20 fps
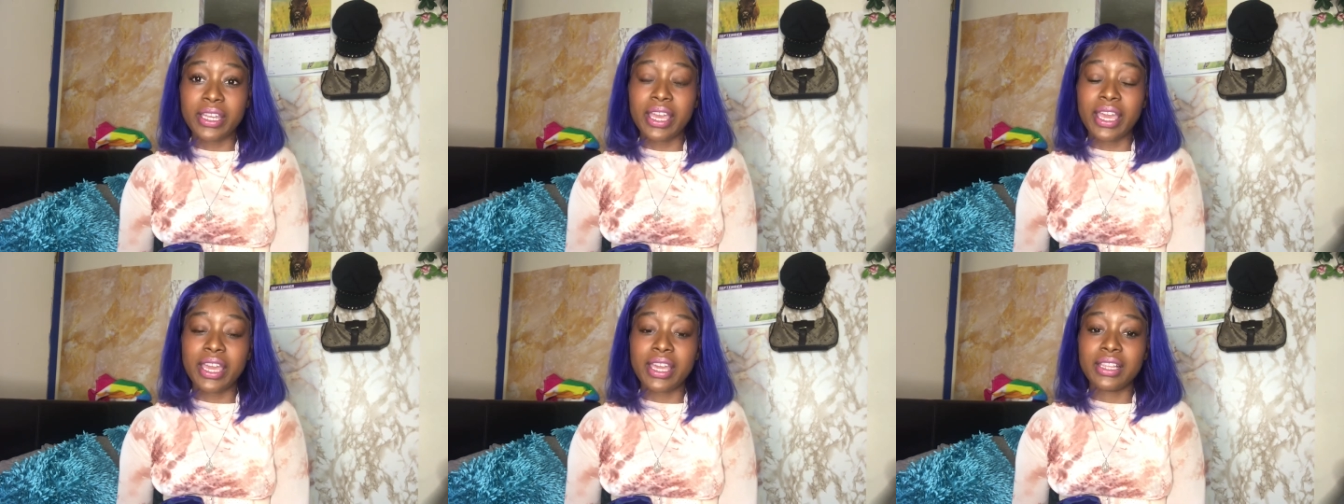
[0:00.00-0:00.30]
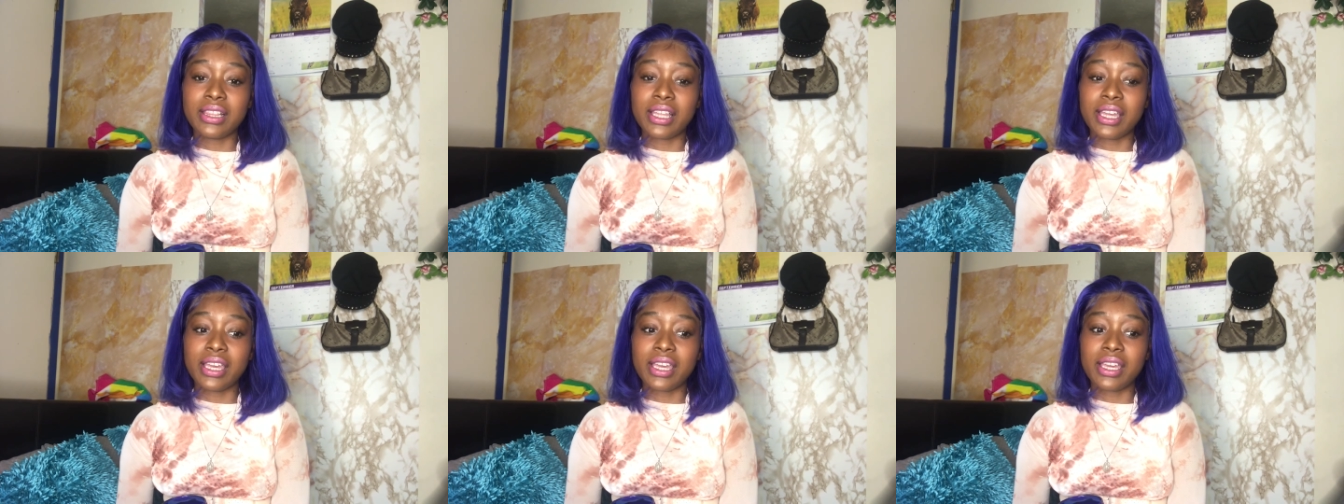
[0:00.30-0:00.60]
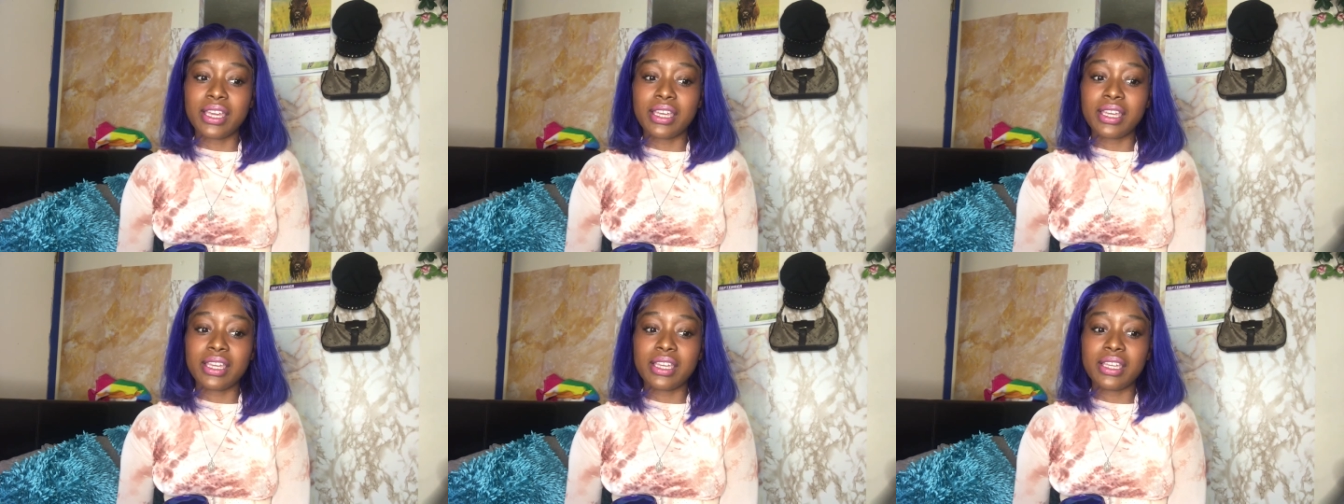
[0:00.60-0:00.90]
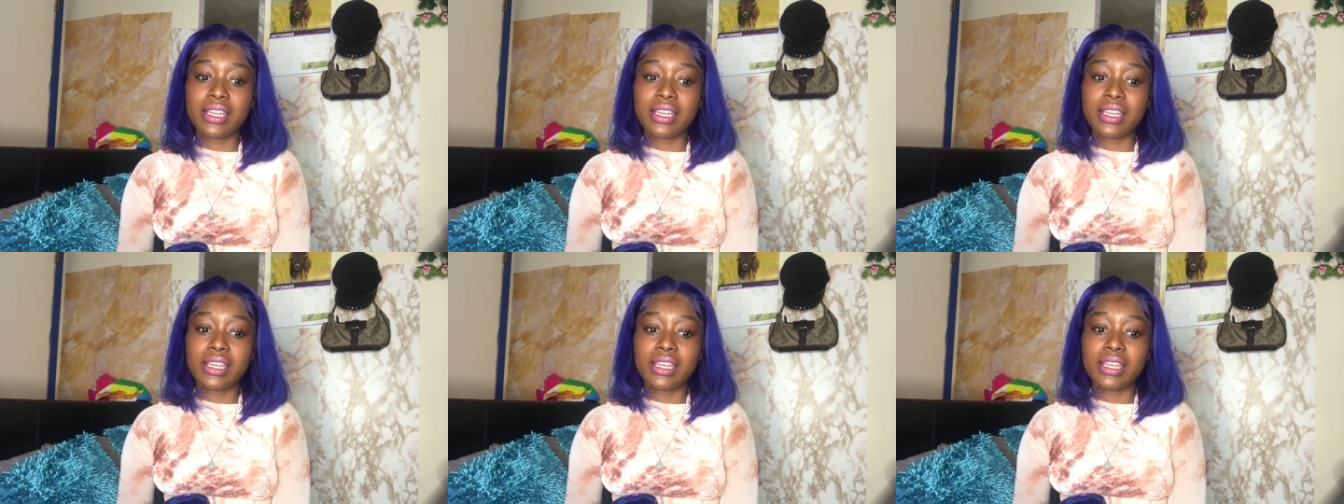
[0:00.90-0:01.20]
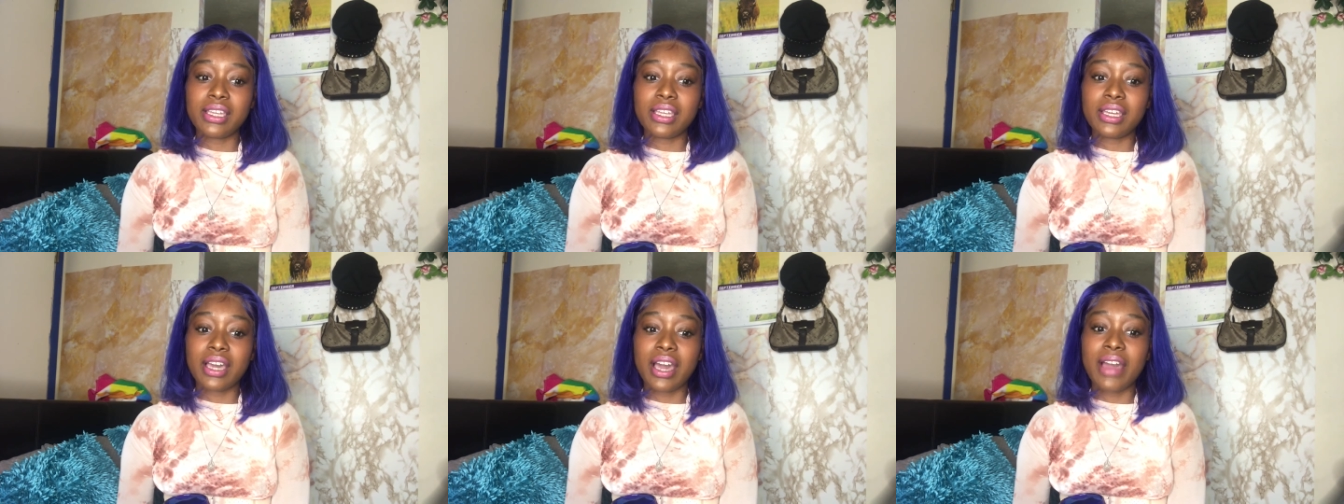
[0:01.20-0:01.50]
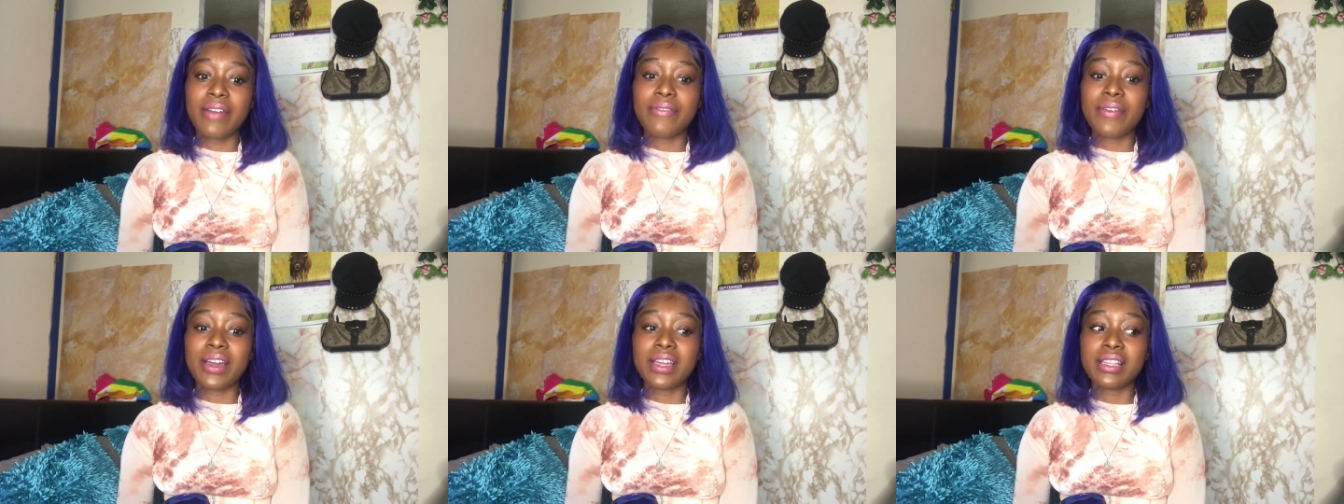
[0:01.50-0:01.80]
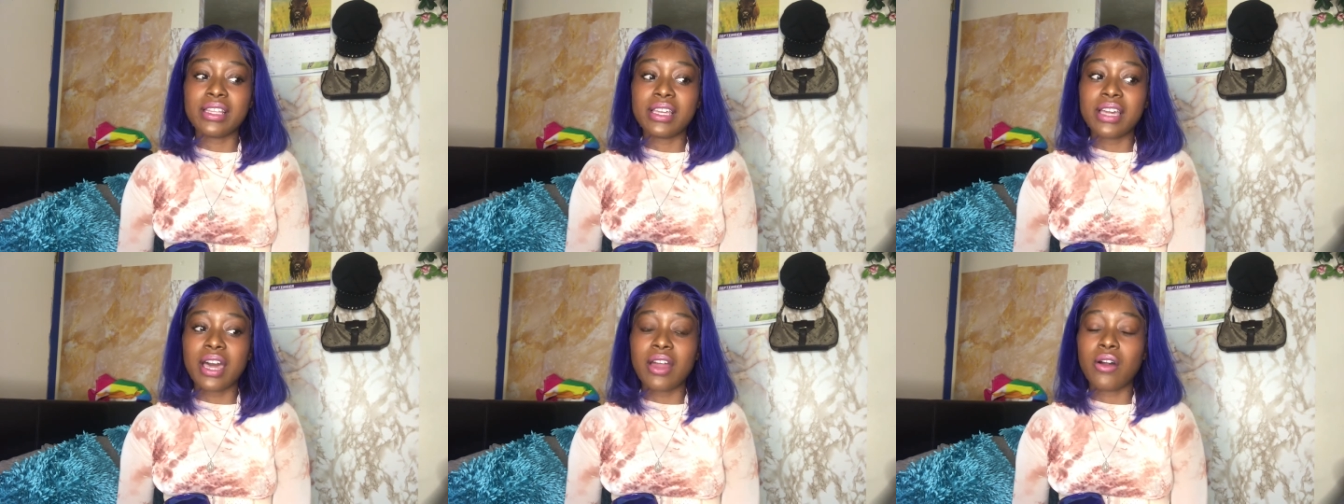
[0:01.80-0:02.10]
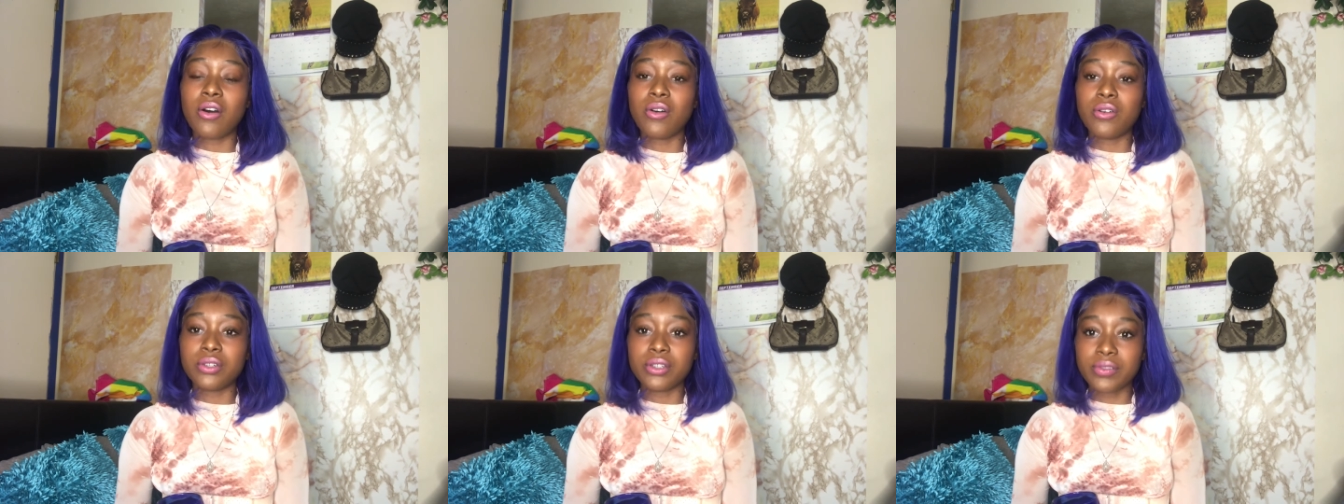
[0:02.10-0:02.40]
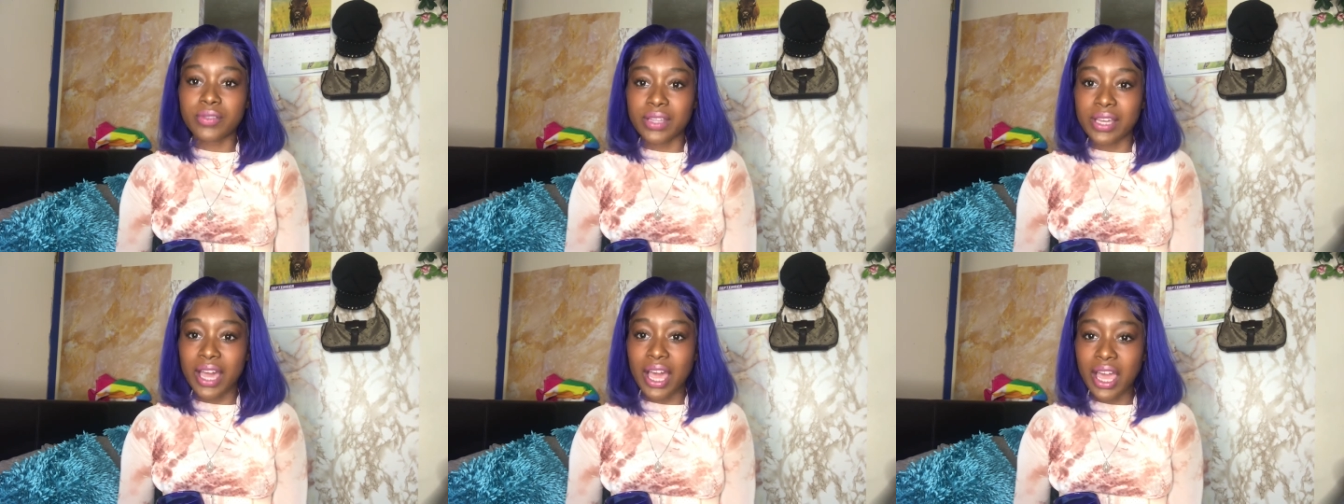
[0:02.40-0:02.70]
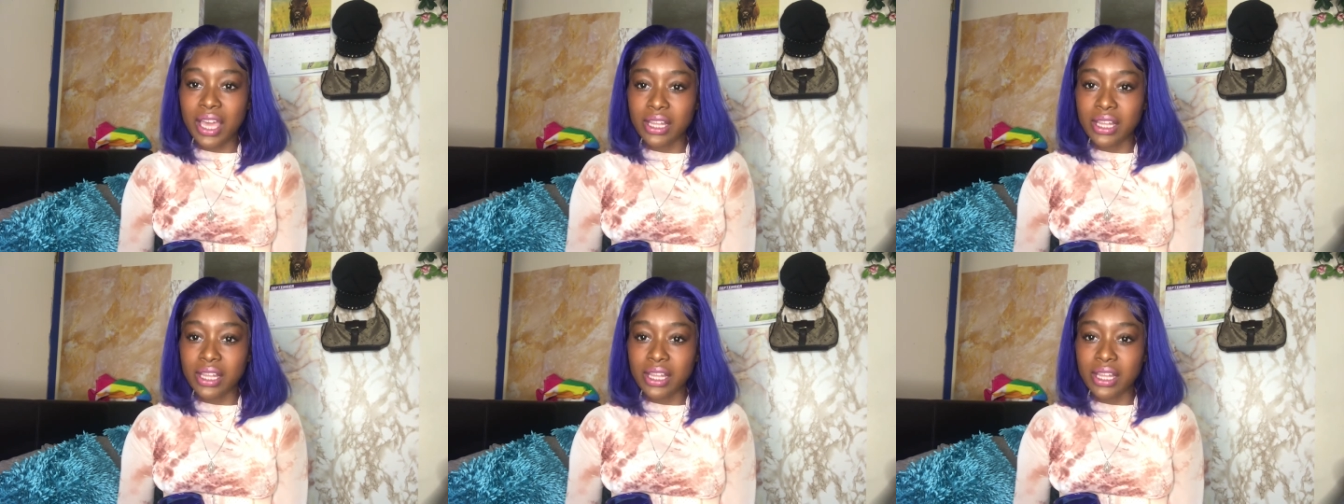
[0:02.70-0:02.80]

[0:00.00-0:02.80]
and like I finally got a hold of the guy.